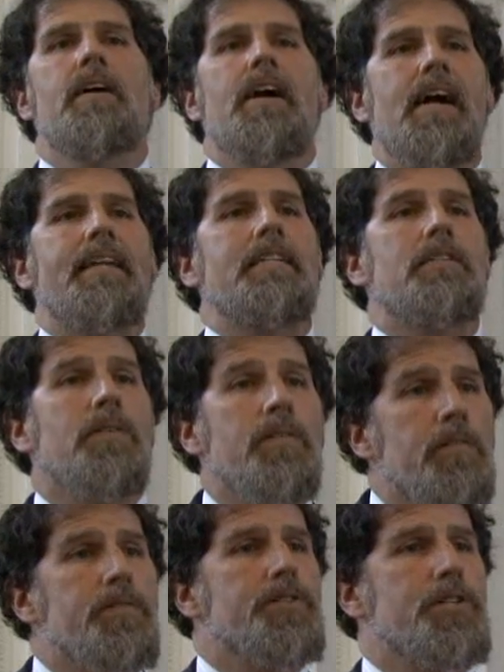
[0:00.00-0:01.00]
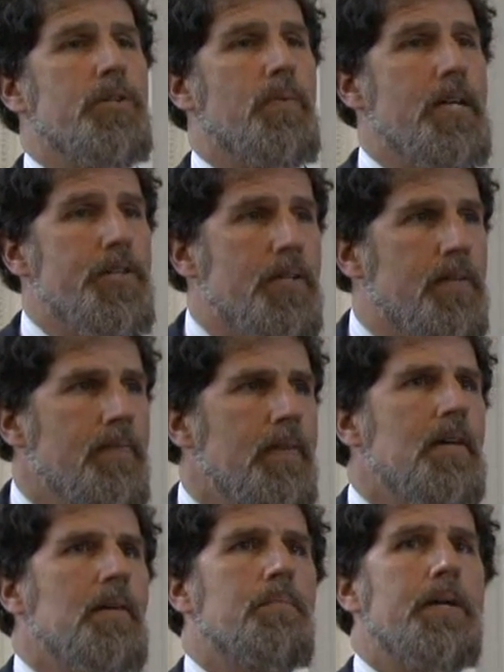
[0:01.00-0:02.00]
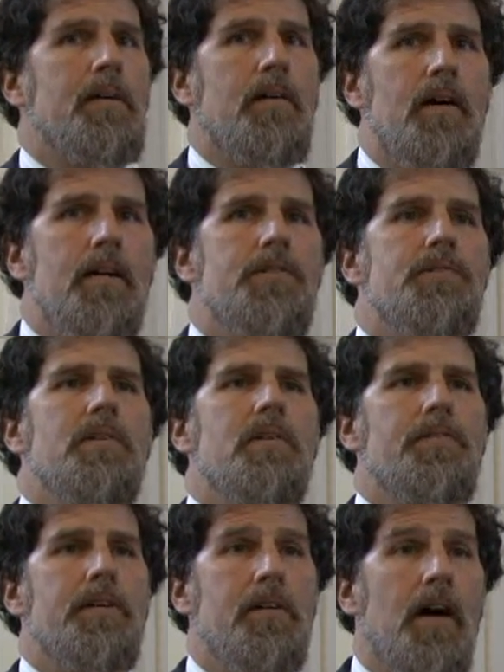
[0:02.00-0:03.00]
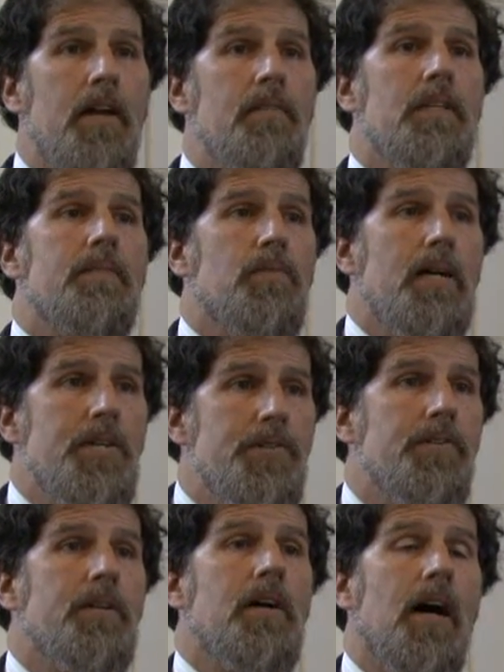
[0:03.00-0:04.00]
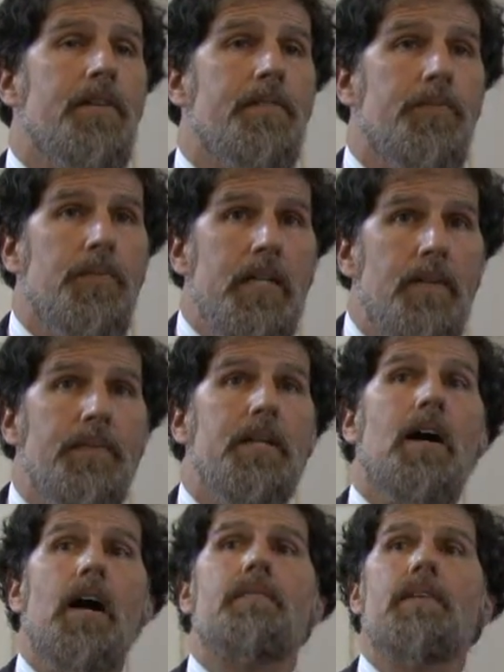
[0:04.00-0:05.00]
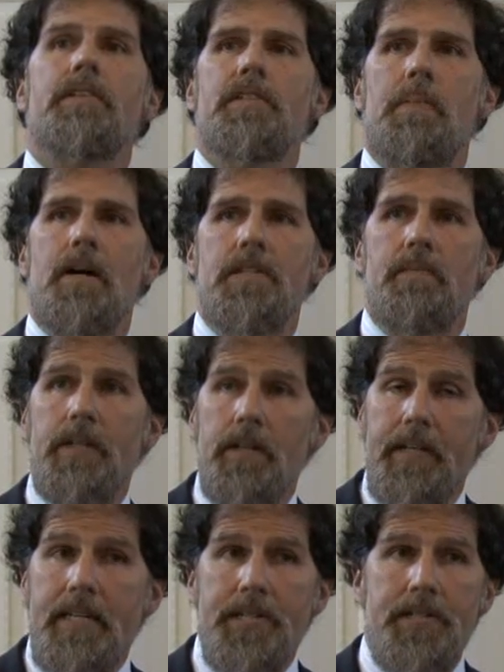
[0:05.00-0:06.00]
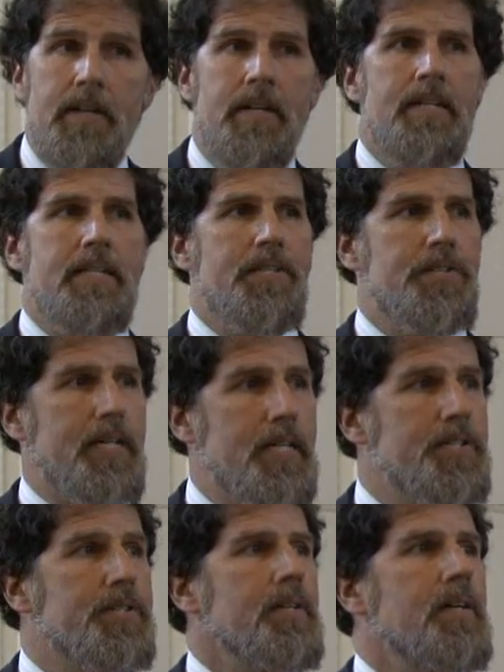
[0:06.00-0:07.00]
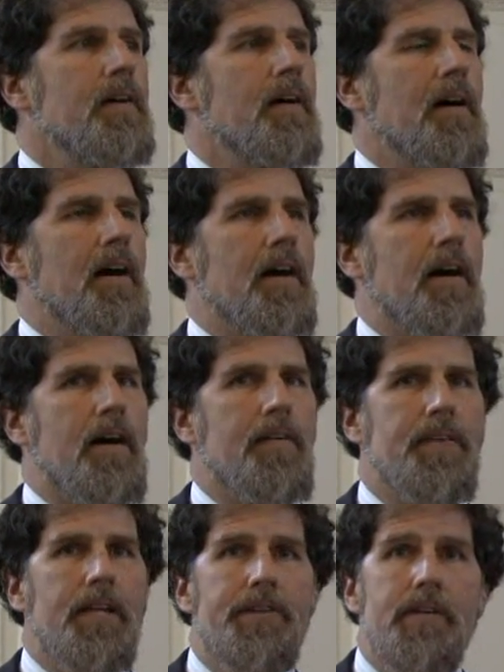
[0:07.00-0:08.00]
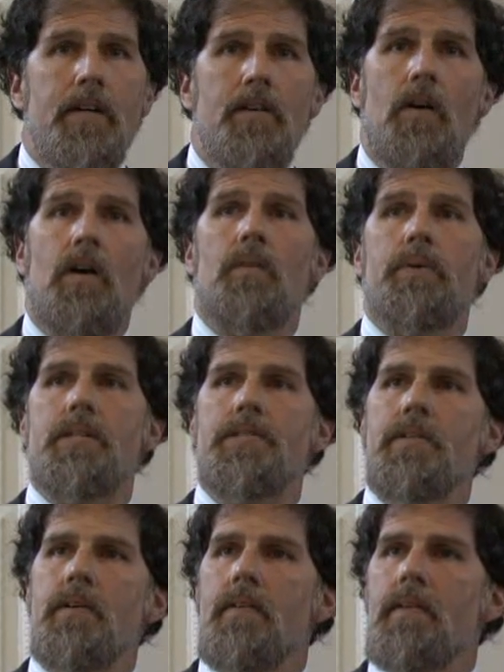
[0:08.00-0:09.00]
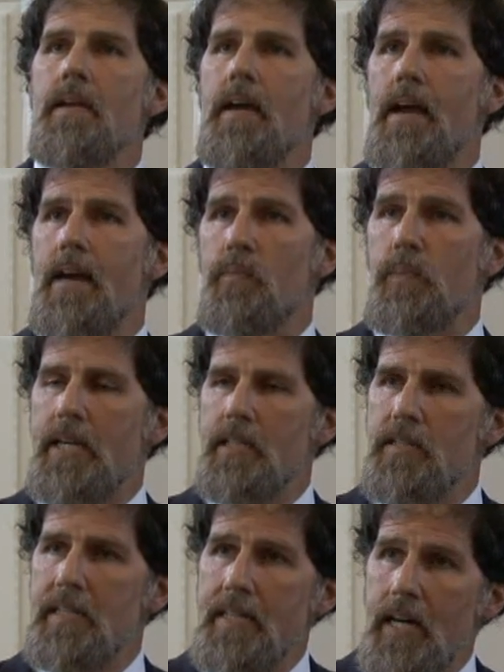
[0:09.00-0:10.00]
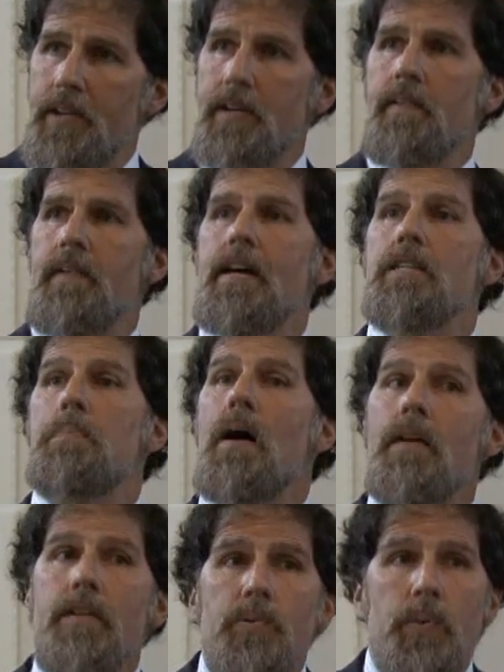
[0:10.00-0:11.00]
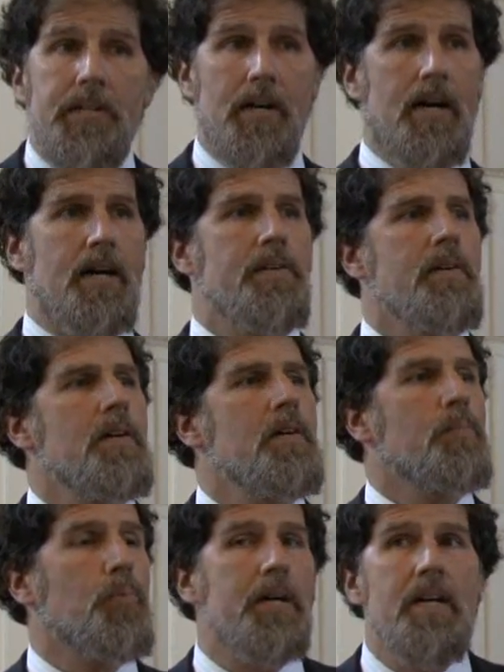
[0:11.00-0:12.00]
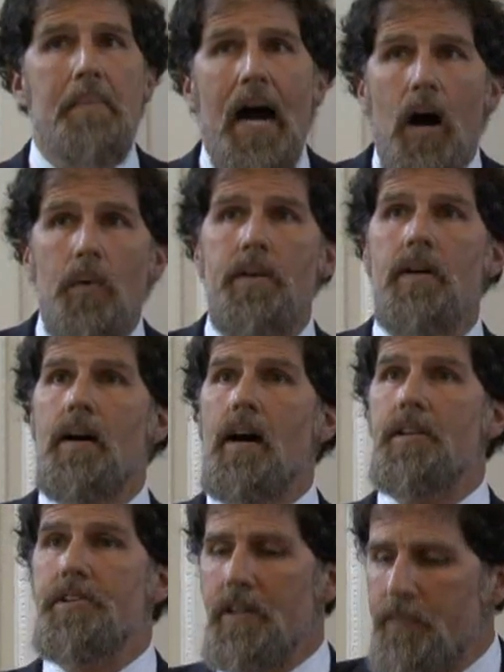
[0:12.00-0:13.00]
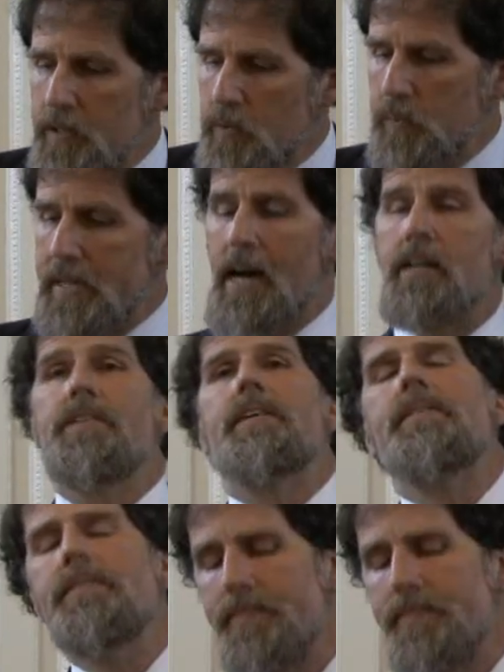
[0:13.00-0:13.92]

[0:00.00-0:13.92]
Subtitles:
and eternal situation, because the God of liberation, the God of freedom, the God of endless possibilities says that there can always, and we can together as partners with God, bring about a different reality.